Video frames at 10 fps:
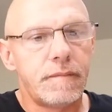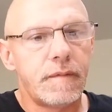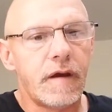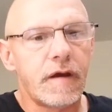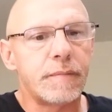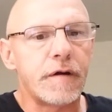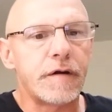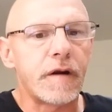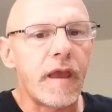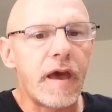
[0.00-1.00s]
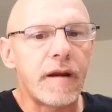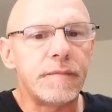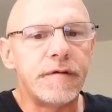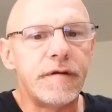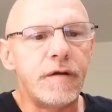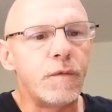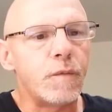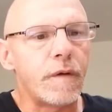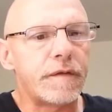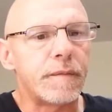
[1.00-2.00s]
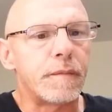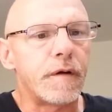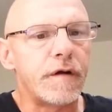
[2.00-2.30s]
especially Adams, didn't want the British